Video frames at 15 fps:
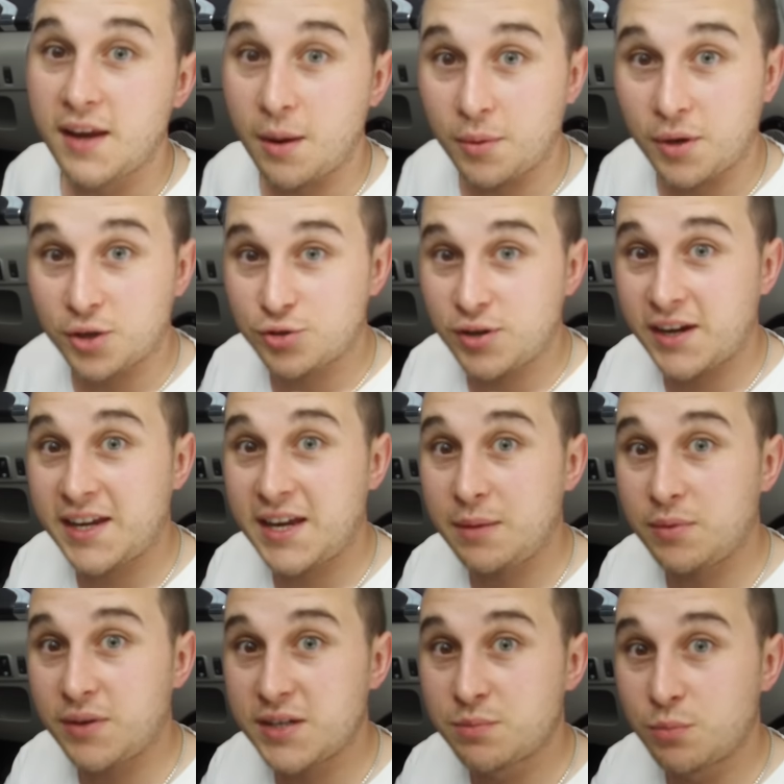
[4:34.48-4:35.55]
Now, I'm going to try and
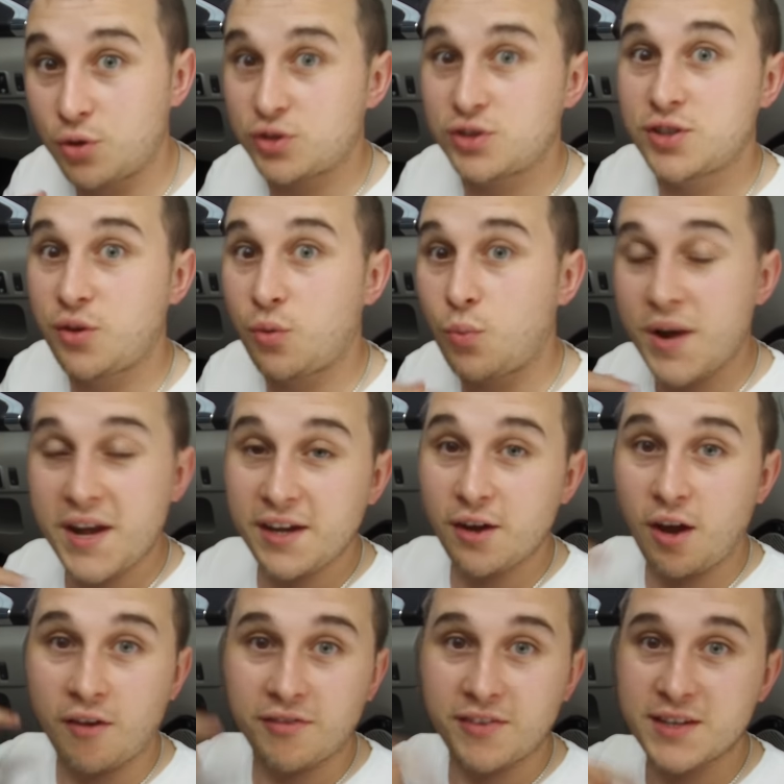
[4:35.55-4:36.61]
keep as much of the wind
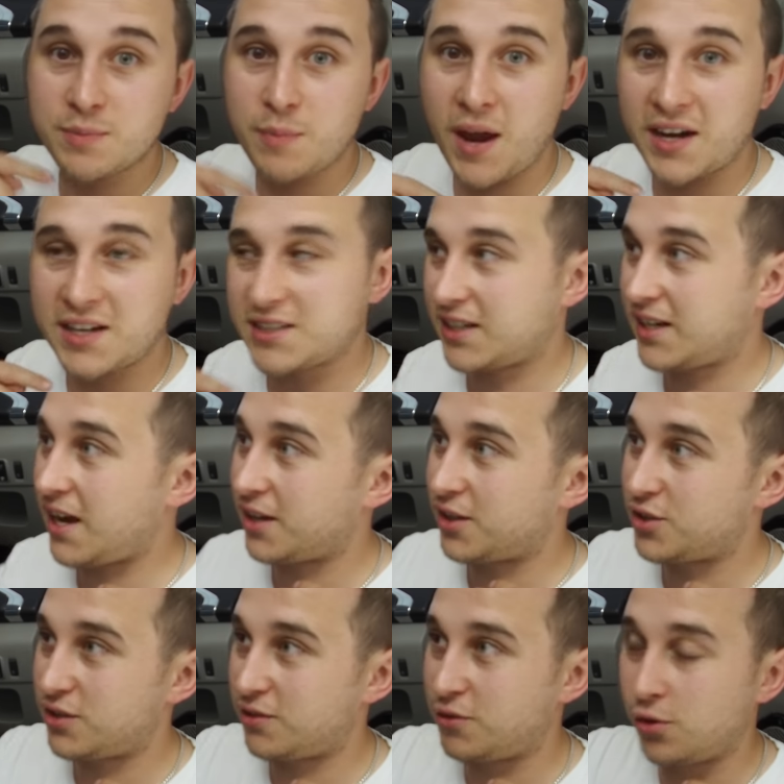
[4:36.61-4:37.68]
off this mic as I can,
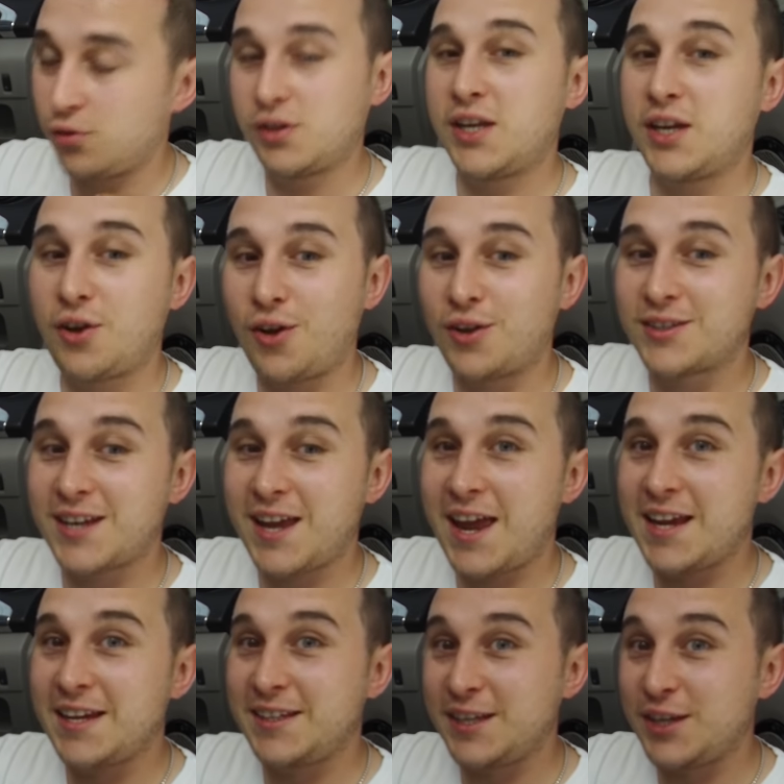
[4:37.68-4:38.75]
because I've currently got
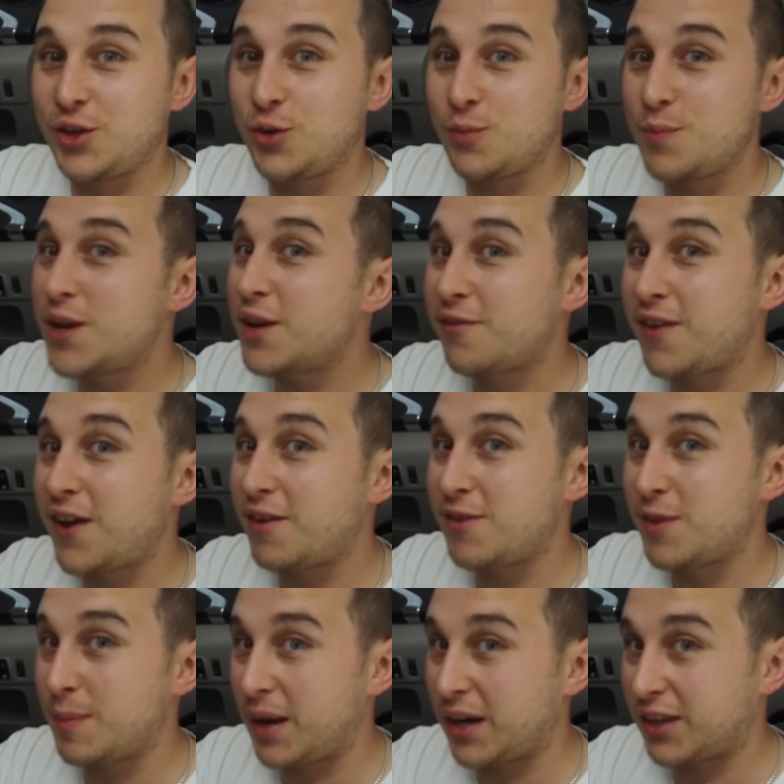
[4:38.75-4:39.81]
a dehumidifier
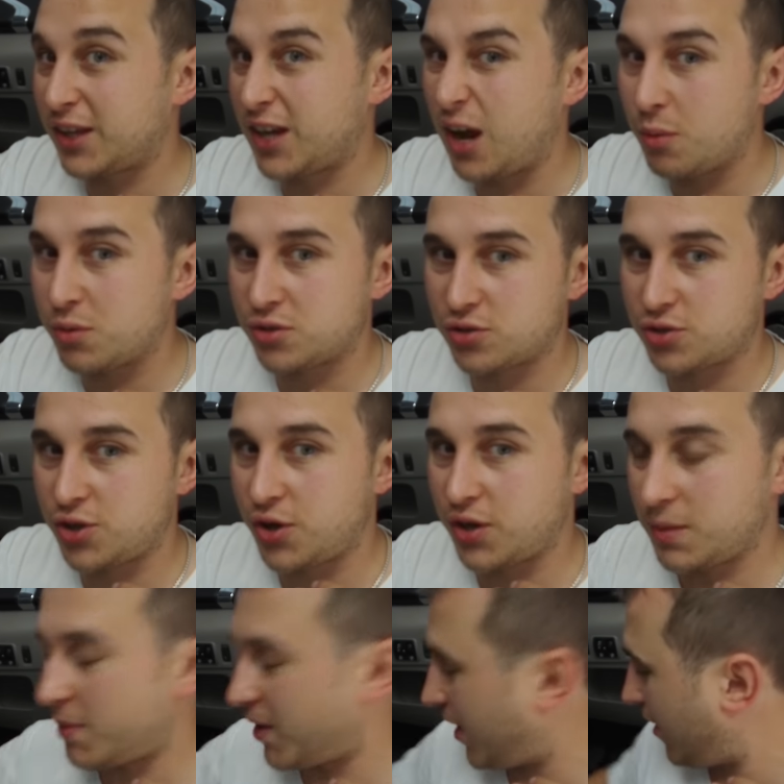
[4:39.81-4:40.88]
in the back of the car, which I'll show you
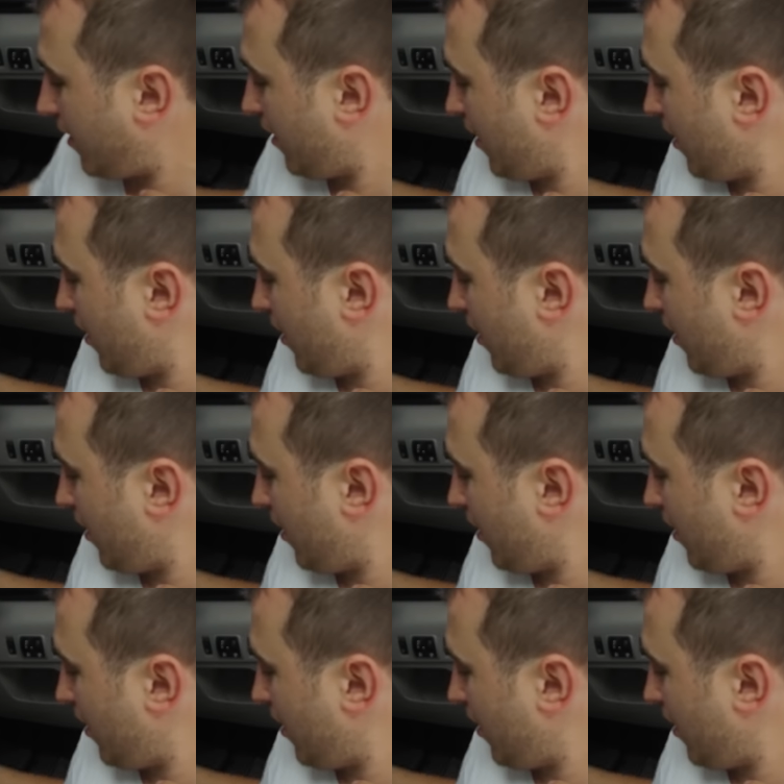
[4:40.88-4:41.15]
in a minute.